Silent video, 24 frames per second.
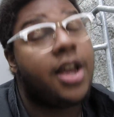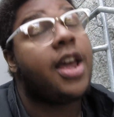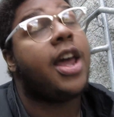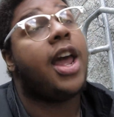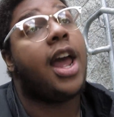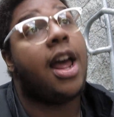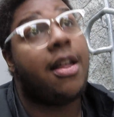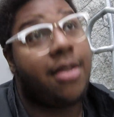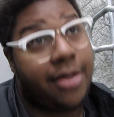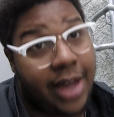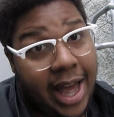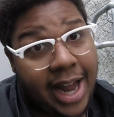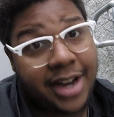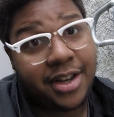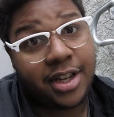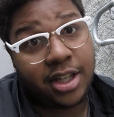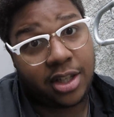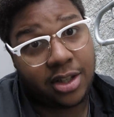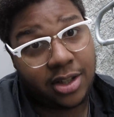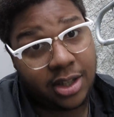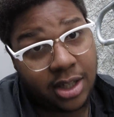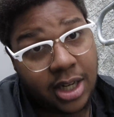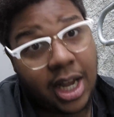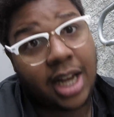And that
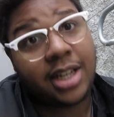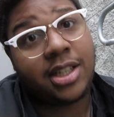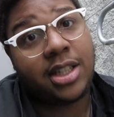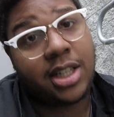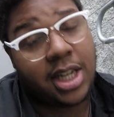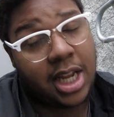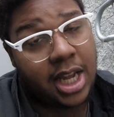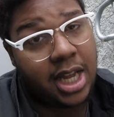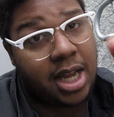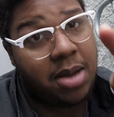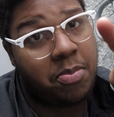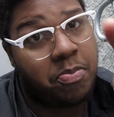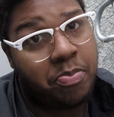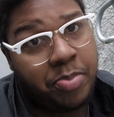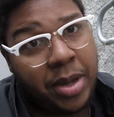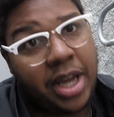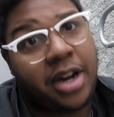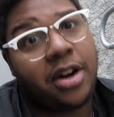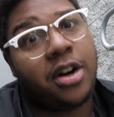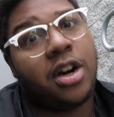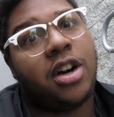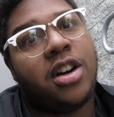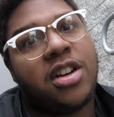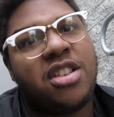disgusting,
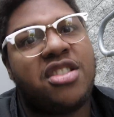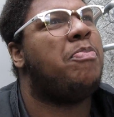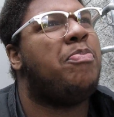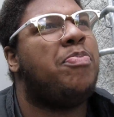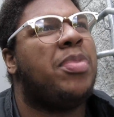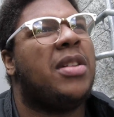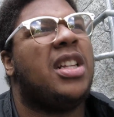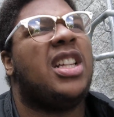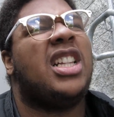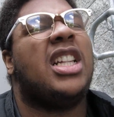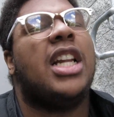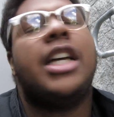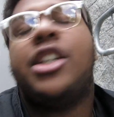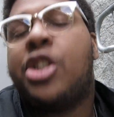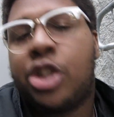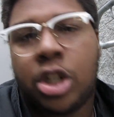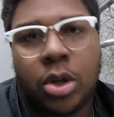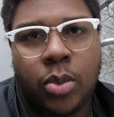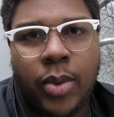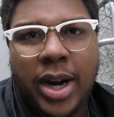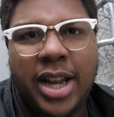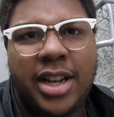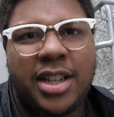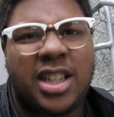bitter,
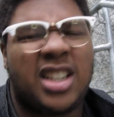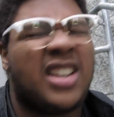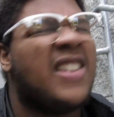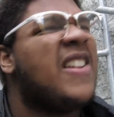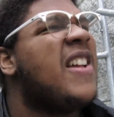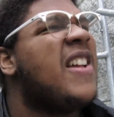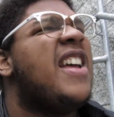belligerent,